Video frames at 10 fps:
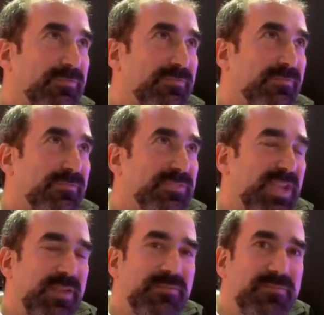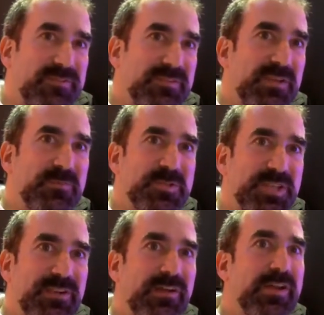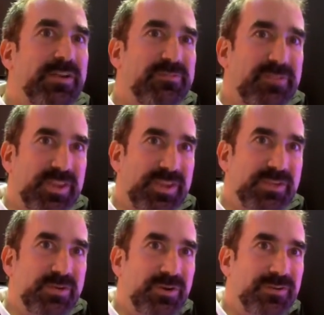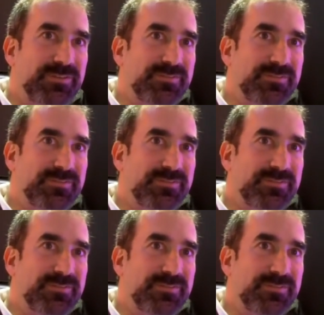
10-15% lighter for the indoor.